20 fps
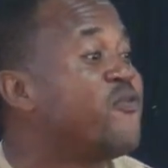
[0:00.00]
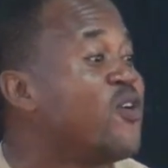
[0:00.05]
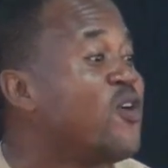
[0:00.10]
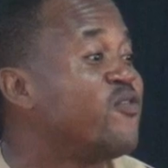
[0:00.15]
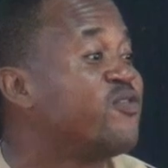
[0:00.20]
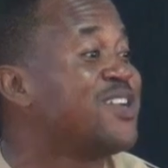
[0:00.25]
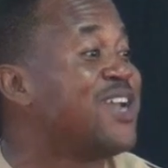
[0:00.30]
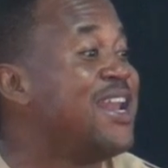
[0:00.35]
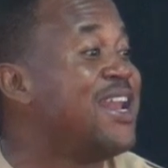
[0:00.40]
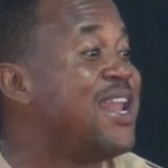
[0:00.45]
of
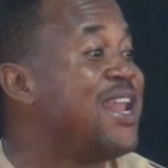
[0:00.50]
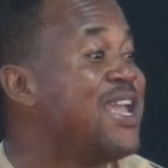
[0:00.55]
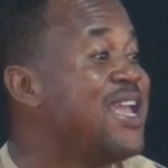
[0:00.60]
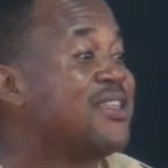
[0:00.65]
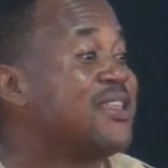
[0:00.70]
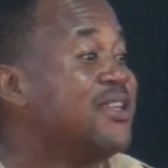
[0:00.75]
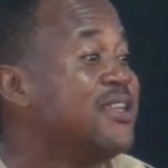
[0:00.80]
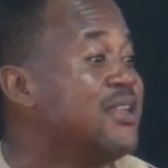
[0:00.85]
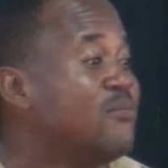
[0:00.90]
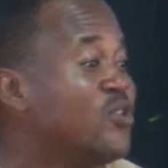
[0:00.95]
challenge is
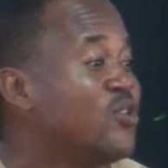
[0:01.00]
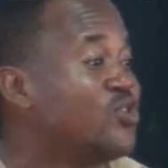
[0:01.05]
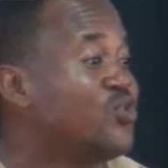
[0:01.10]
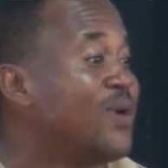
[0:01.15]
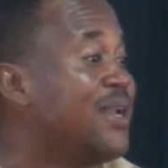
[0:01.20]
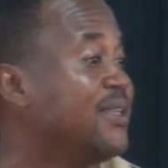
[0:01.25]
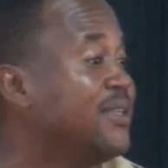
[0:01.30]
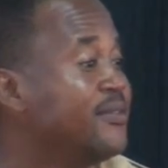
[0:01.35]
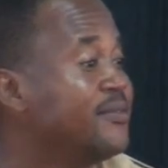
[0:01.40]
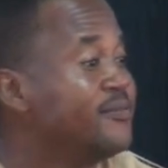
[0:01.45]
in the
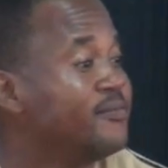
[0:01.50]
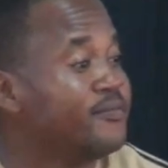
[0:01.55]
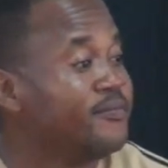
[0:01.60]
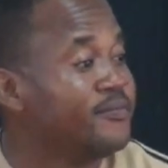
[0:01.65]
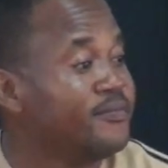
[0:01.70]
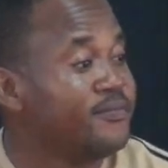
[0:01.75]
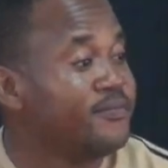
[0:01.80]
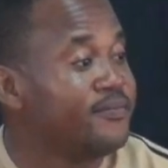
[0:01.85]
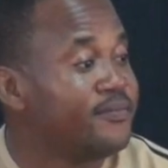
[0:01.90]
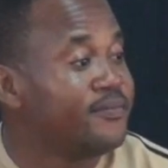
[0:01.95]
mortuary.
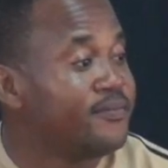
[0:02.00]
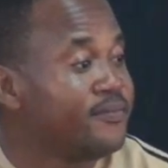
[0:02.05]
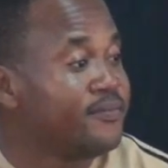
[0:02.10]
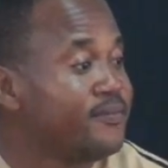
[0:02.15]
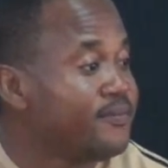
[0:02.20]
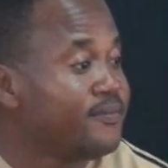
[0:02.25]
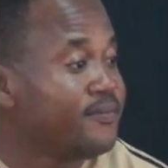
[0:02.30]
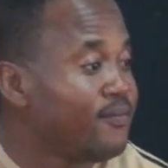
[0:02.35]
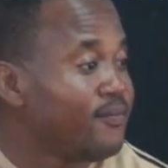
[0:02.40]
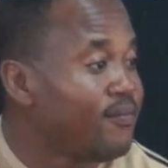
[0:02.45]

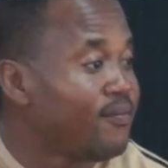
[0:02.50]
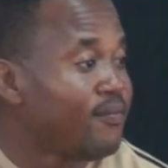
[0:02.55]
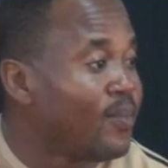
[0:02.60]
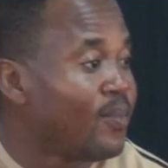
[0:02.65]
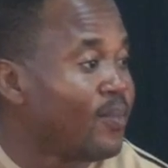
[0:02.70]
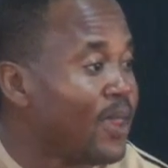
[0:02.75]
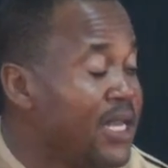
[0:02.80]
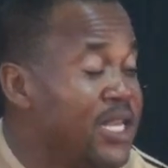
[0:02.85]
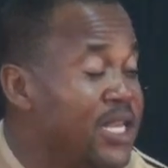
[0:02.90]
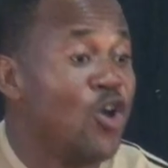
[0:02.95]

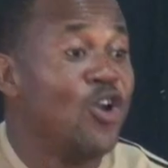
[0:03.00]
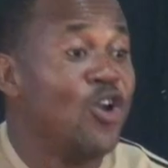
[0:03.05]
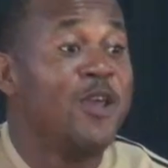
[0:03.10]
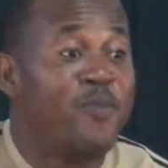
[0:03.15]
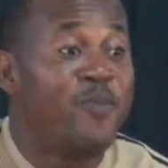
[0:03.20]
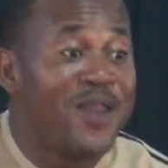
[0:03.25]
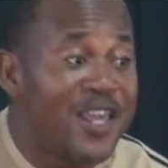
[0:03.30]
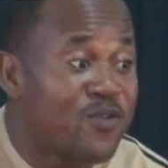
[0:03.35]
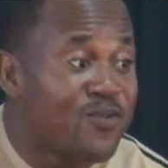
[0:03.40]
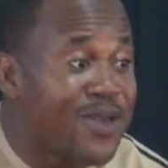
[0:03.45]
The only
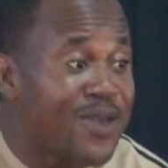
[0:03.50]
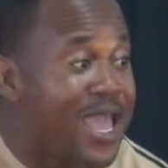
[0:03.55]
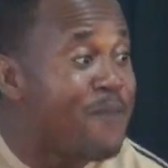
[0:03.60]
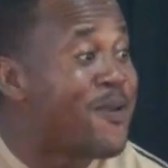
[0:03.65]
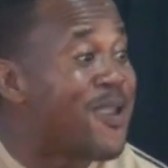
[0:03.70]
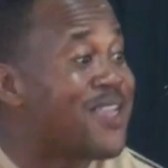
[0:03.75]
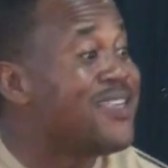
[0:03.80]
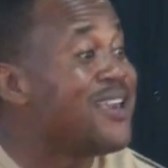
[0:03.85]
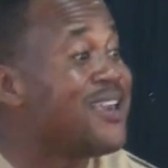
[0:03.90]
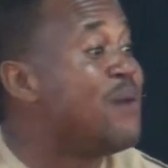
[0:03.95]
place where a
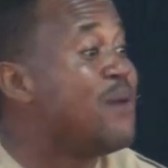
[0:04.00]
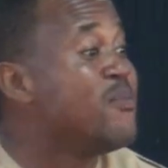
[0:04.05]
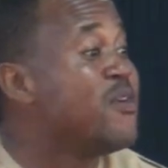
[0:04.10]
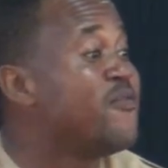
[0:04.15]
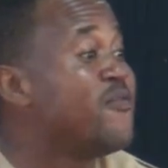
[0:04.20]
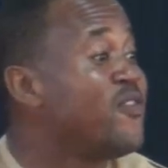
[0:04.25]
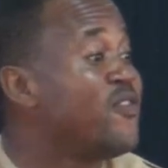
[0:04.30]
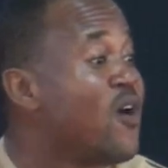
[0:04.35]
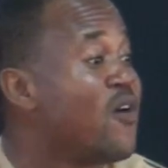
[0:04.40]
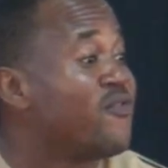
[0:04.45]
person can be
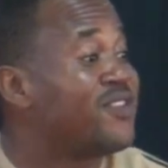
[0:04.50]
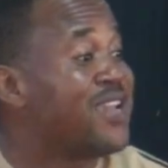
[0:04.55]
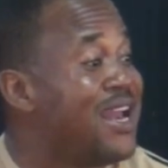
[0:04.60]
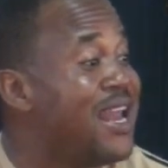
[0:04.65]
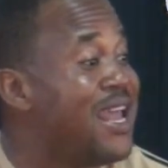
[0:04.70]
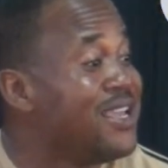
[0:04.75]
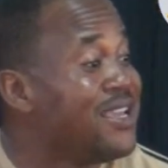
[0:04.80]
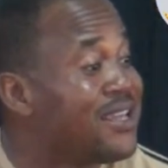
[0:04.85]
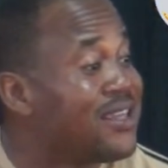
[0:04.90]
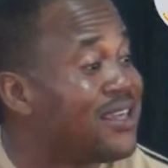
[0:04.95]
free of
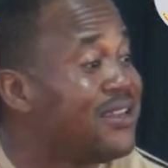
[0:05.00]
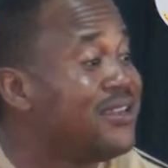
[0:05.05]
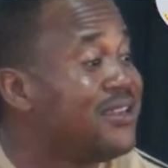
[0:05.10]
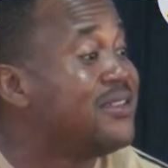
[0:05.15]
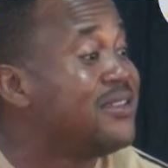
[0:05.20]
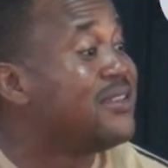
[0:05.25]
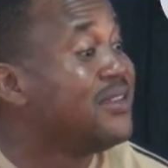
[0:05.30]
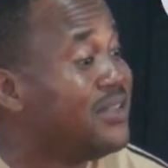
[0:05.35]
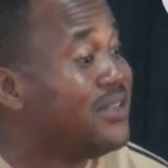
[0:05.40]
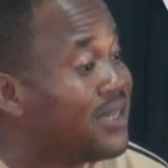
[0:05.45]
challenge
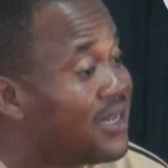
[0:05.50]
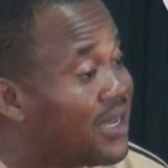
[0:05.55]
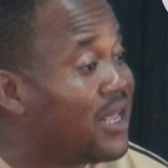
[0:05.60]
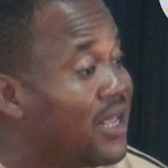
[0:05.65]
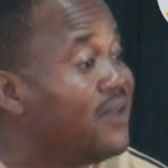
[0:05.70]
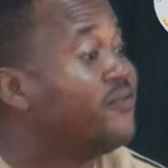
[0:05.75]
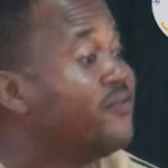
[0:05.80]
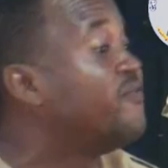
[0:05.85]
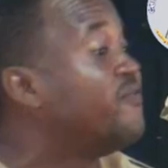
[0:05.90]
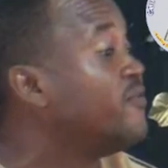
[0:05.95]
is in the
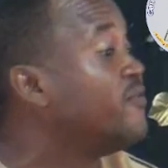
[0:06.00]
grave.